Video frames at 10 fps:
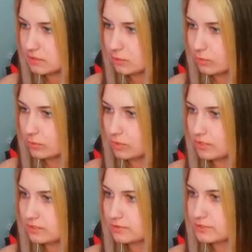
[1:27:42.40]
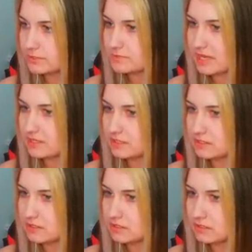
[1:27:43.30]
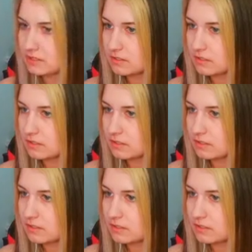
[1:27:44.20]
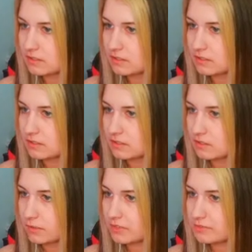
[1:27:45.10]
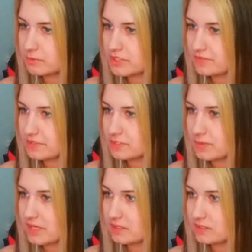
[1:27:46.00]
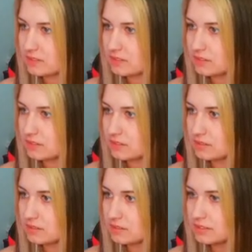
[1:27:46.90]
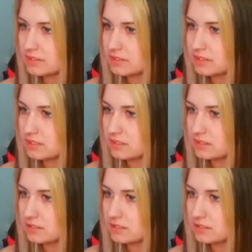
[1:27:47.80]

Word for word: Oh, that was almost bad. Oh wait, there's more stuff this way. Let's see.